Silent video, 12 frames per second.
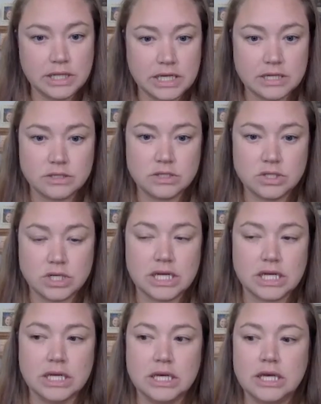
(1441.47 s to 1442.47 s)
the
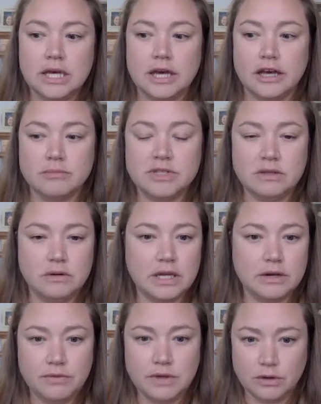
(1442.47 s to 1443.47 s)
industry, um, so you get
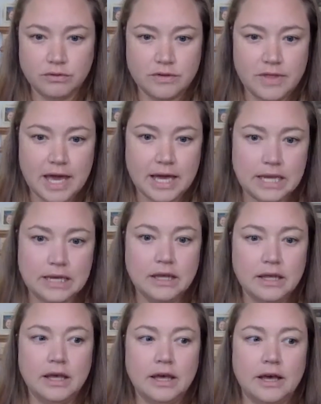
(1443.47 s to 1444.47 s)
a feel for that.
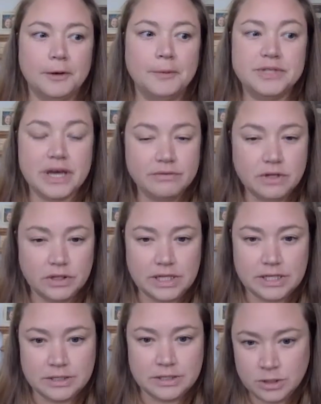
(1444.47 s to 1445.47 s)
Um, definitely an
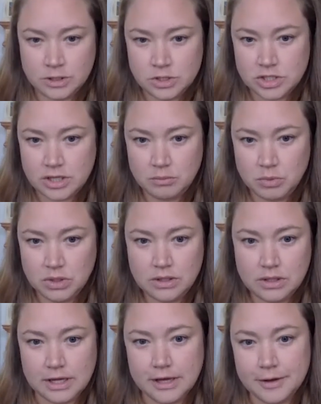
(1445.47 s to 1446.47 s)
internship.
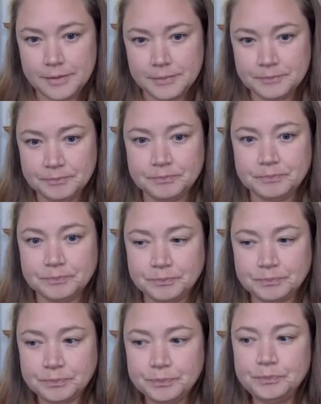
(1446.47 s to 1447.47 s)
Um,
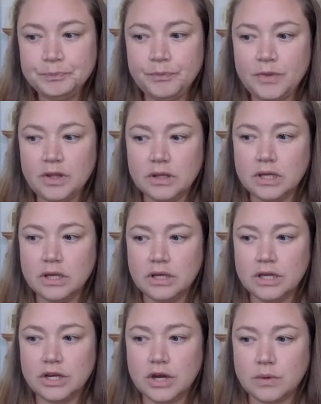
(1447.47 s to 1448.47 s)

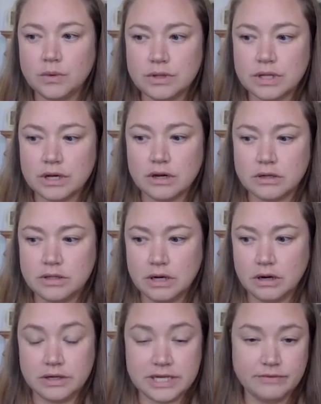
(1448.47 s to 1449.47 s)
you know, there,
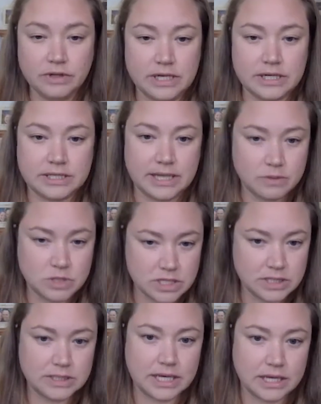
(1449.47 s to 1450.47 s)
there are definitely
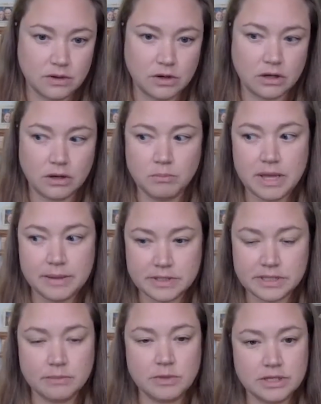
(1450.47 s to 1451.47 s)
exceptions. Like, you could maybe,
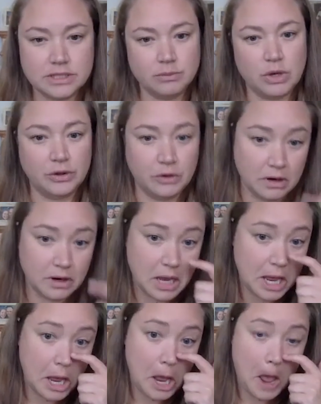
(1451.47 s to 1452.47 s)
some of the smaller
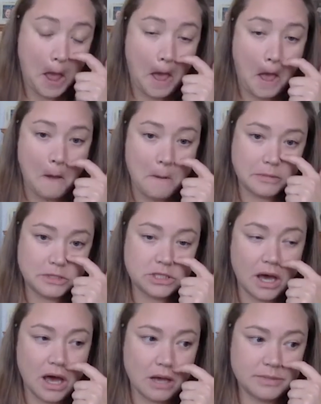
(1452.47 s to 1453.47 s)
um,
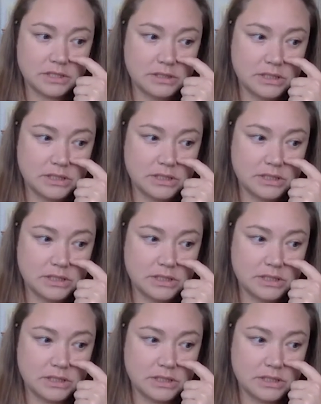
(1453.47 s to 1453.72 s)
shops